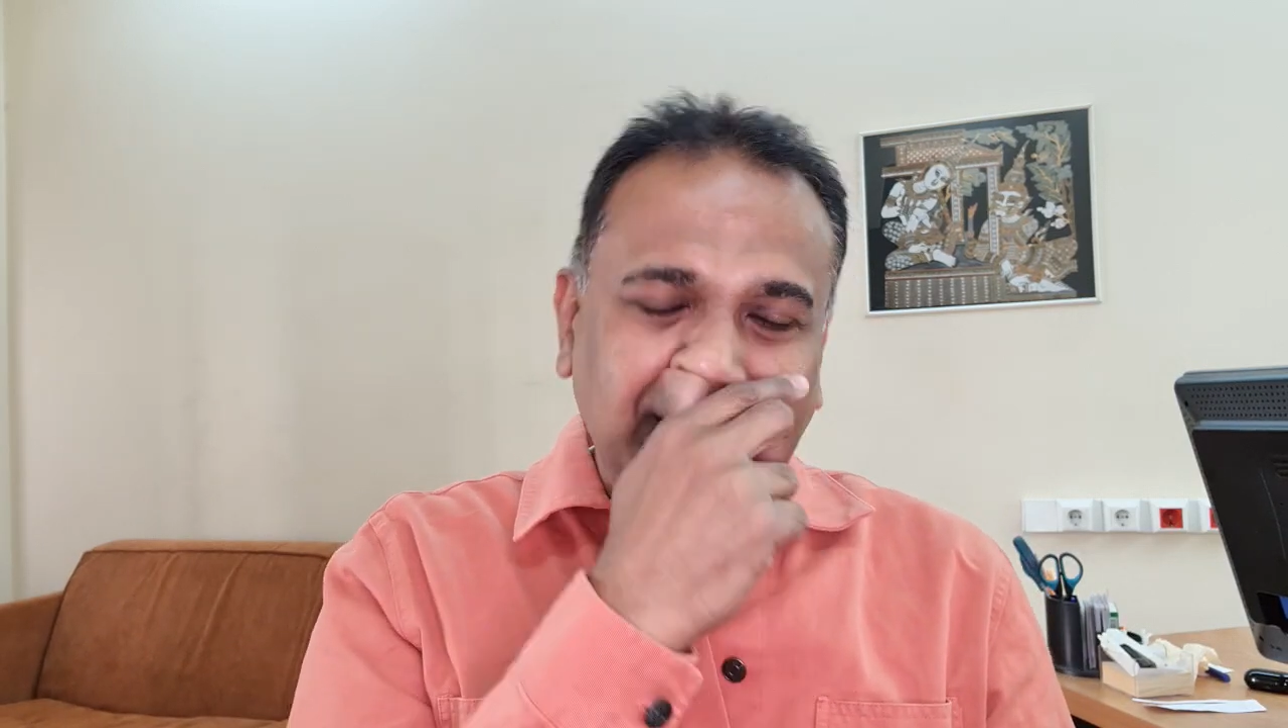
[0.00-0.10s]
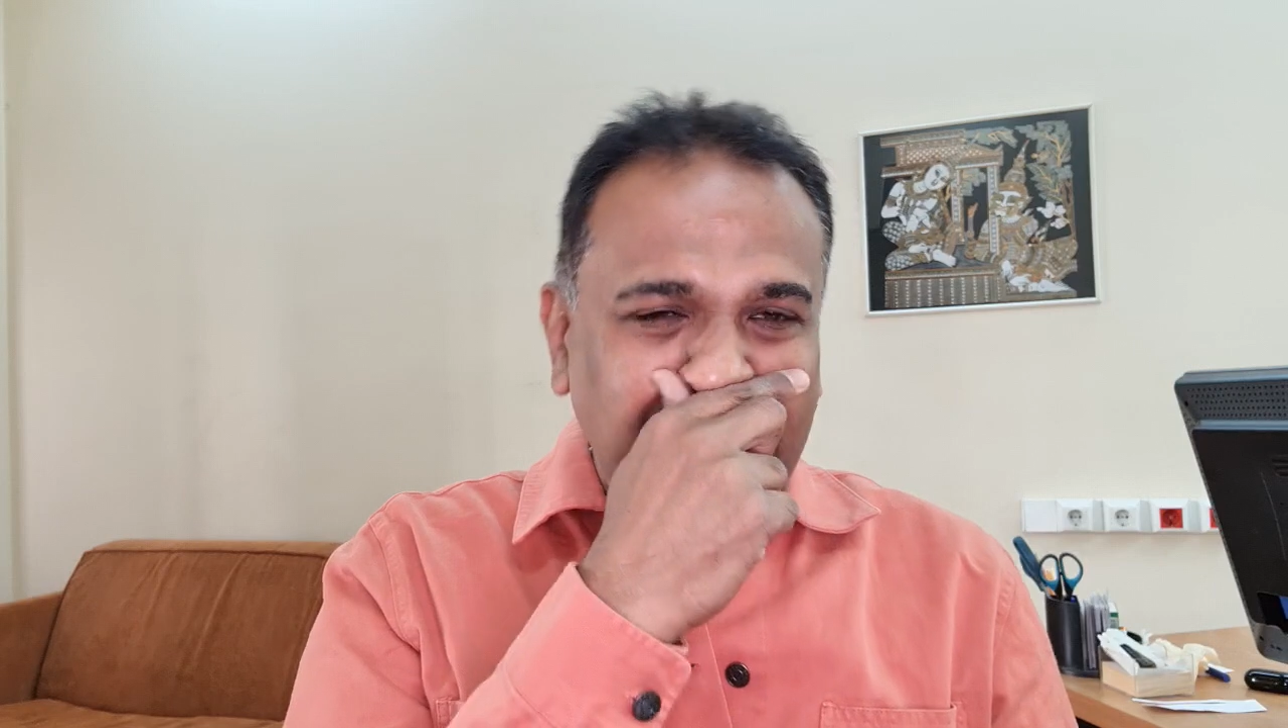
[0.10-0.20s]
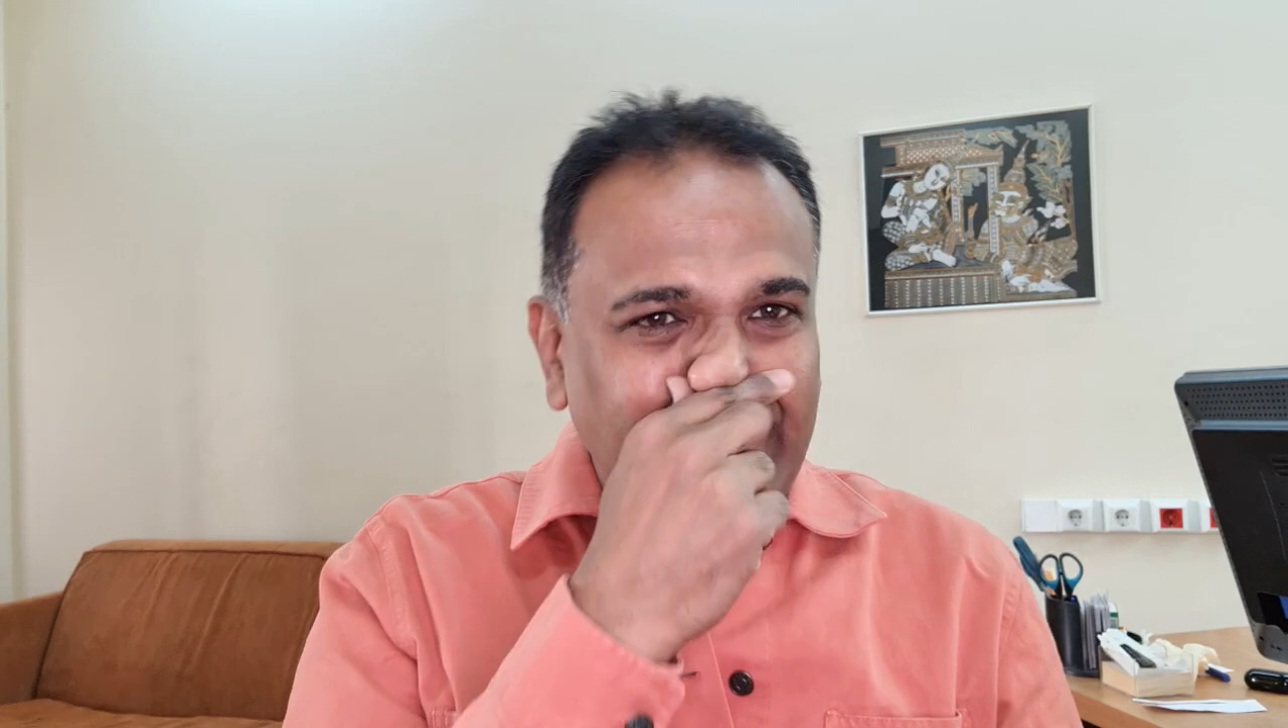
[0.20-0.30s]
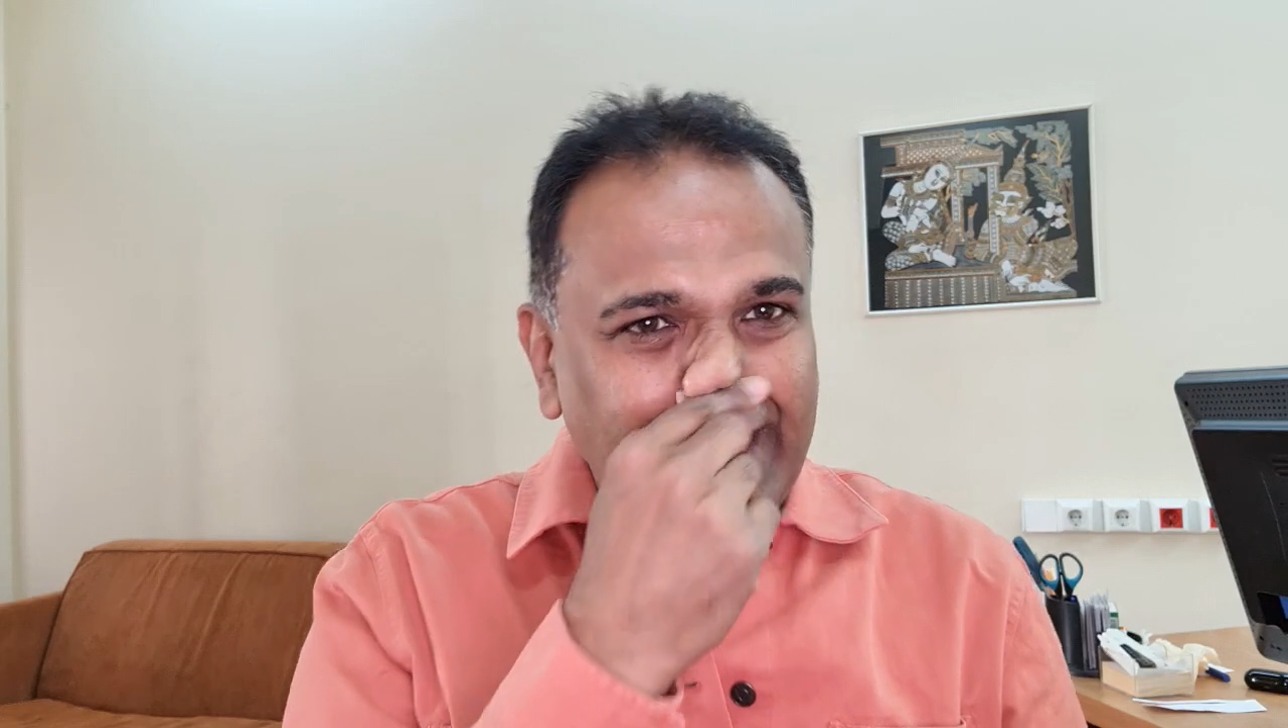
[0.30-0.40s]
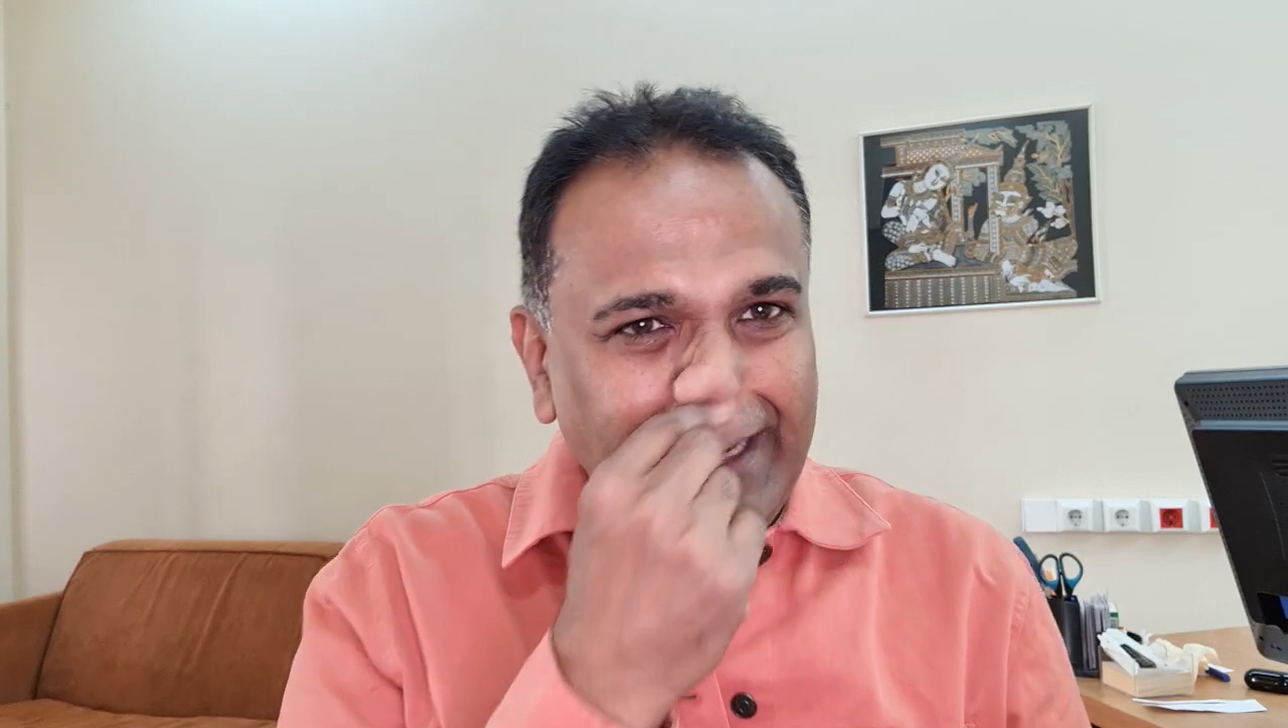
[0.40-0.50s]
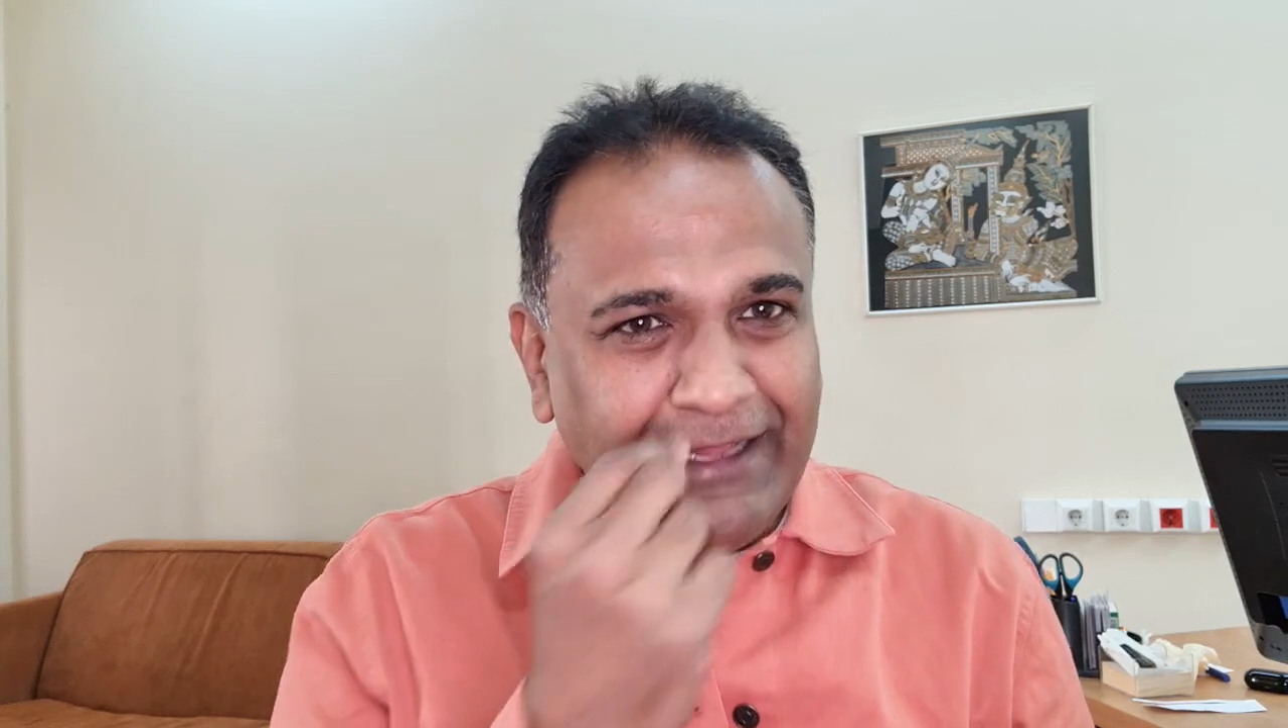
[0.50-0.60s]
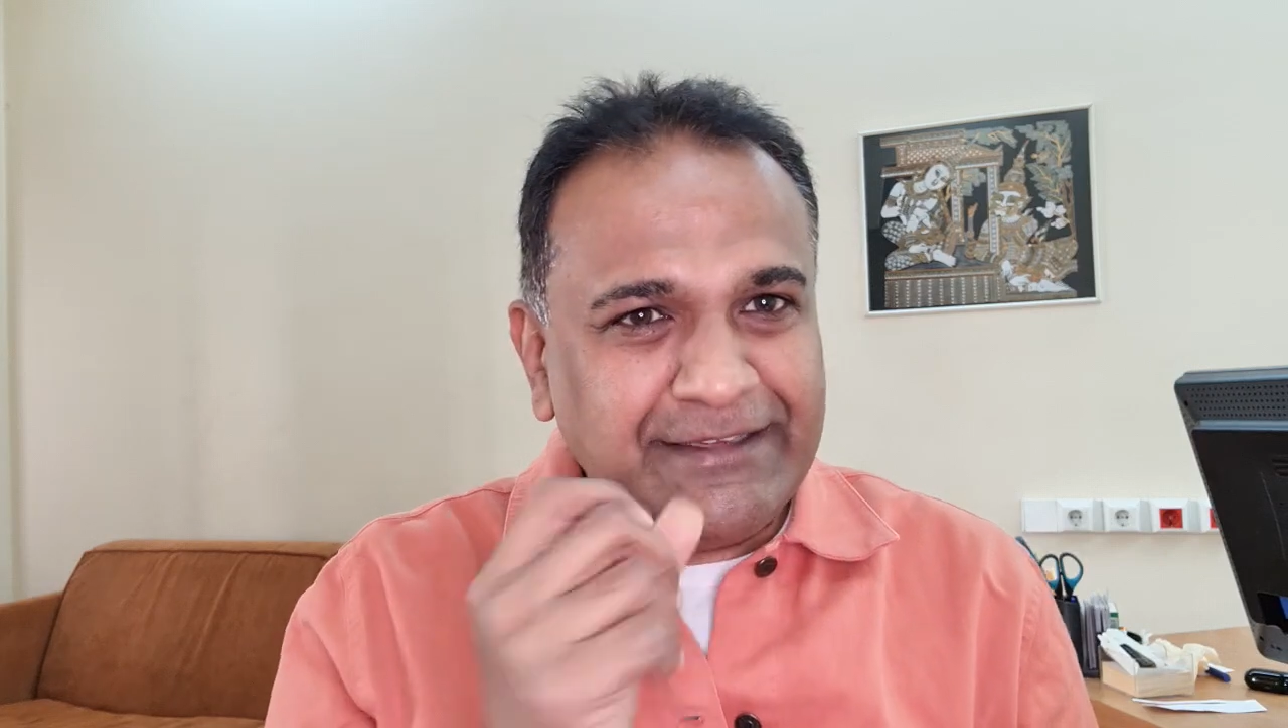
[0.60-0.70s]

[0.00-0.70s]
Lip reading: criteria,